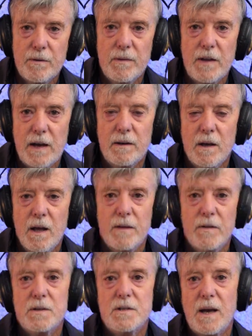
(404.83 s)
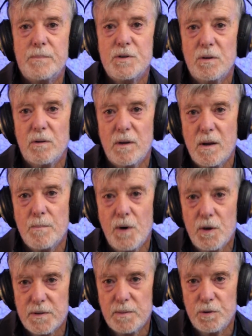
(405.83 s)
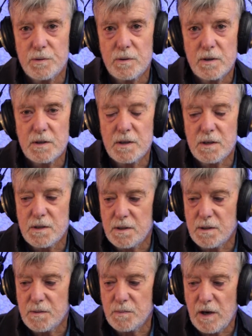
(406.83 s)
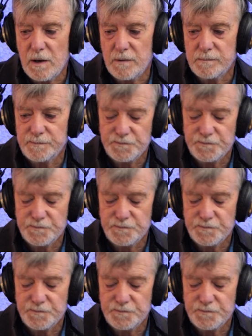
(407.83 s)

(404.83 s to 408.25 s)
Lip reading: and that it's absolutely impossible to exist as well.